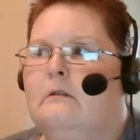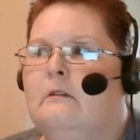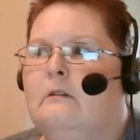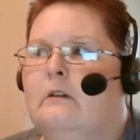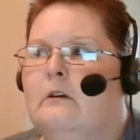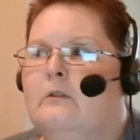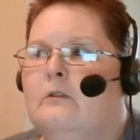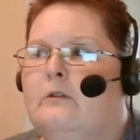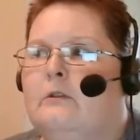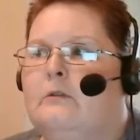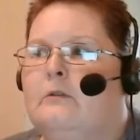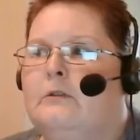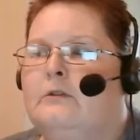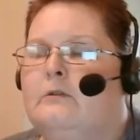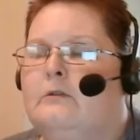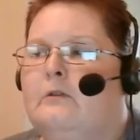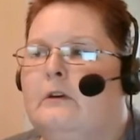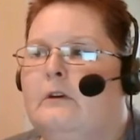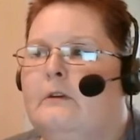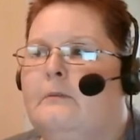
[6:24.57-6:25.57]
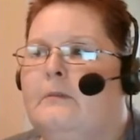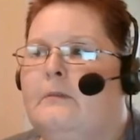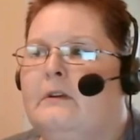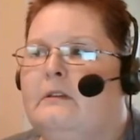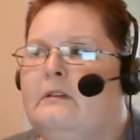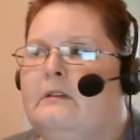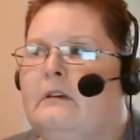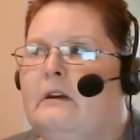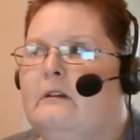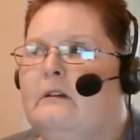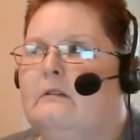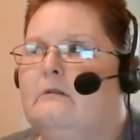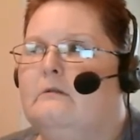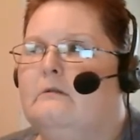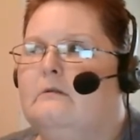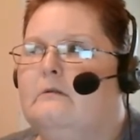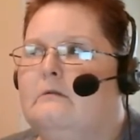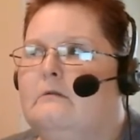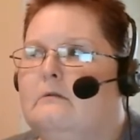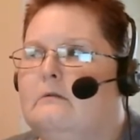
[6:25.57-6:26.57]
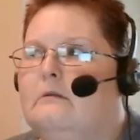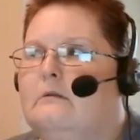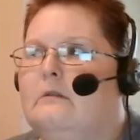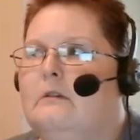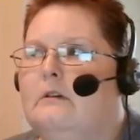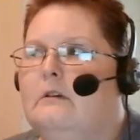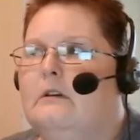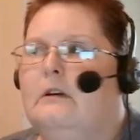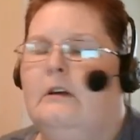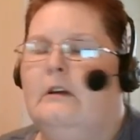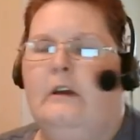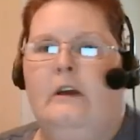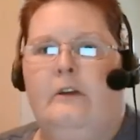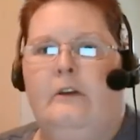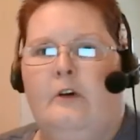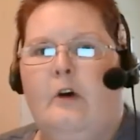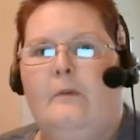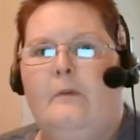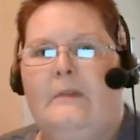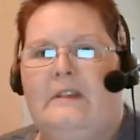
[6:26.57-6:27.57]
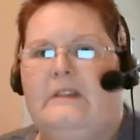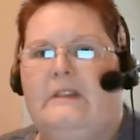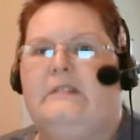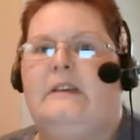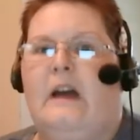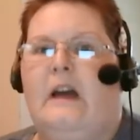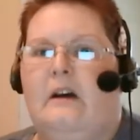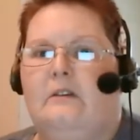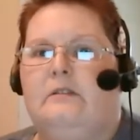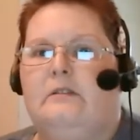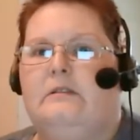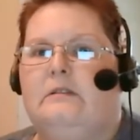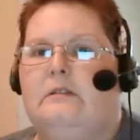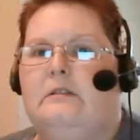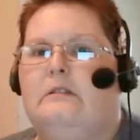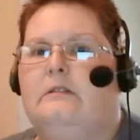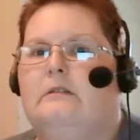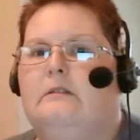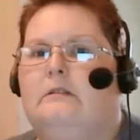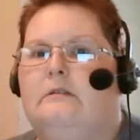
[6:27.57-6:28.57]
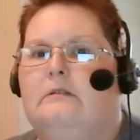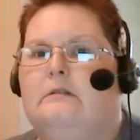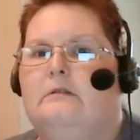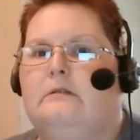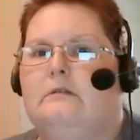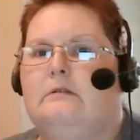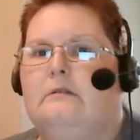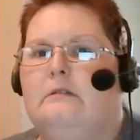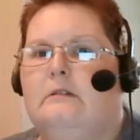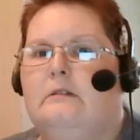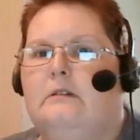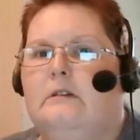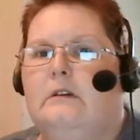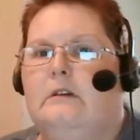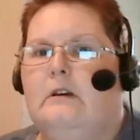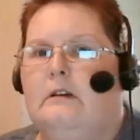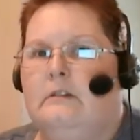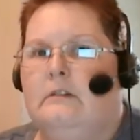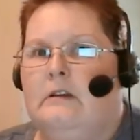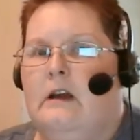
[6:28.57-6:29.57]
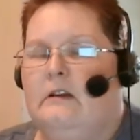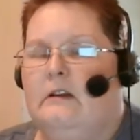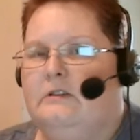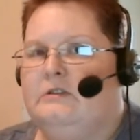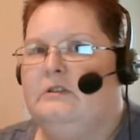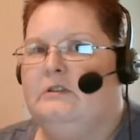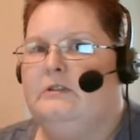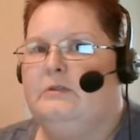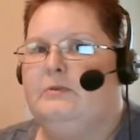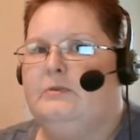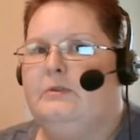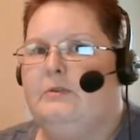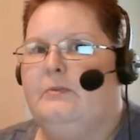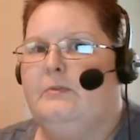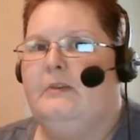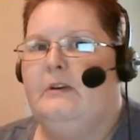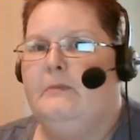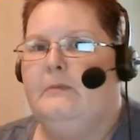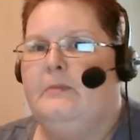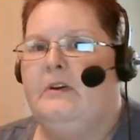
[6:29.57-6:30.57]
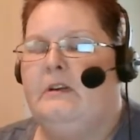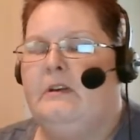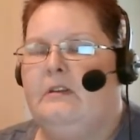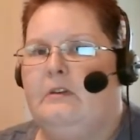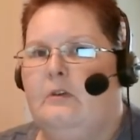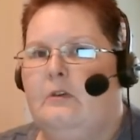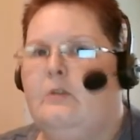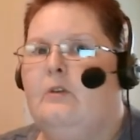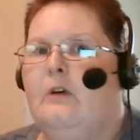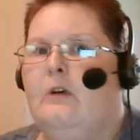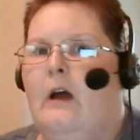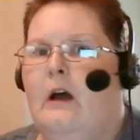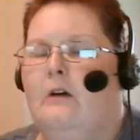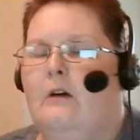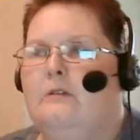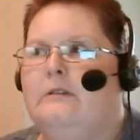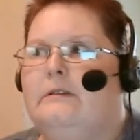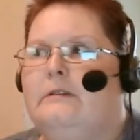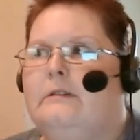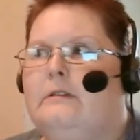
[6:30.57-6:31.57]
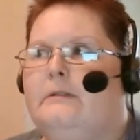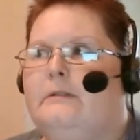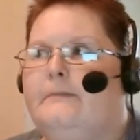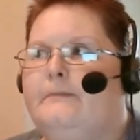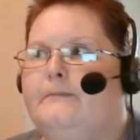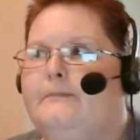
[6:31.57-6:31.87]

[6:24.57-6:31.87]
You know, there was quite a bit that hit home in this house, not just with me, but in the whole house.